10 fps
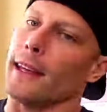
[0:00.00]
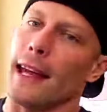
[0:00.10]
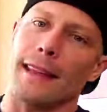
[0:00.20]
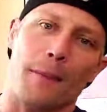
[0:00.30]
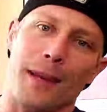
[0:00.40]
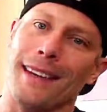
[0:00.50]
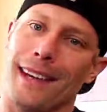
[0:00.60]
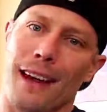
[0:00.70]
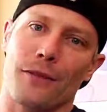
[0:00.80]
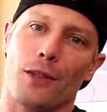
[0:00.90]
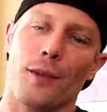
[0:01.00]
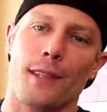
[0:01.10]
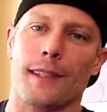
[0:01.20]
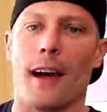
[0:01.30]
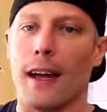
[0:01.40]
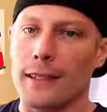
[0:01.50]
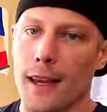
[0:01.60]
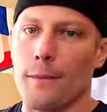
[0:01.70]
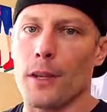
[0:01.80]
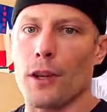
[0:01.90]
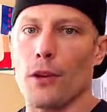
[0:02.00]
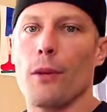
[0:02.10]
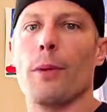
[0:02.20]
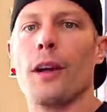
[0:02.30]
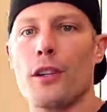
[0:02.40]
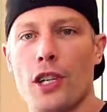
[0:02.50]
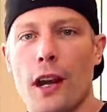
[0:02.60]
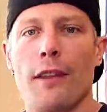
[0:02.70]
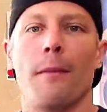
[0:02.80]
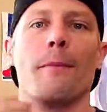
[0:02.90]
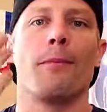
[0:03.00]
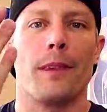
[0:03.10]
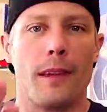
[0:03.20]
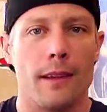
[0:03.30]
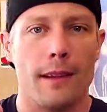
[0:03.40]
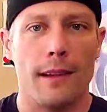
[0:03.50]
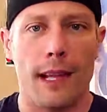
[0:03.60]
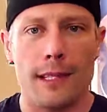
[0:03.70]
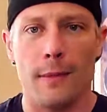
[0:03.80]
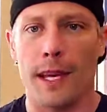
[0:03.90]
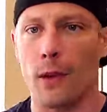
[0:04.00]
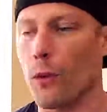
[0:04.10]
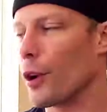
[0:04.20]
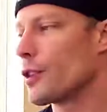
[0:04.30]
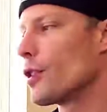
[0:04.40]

get the PDF to the slides, come to the group, share them. Let's make it work.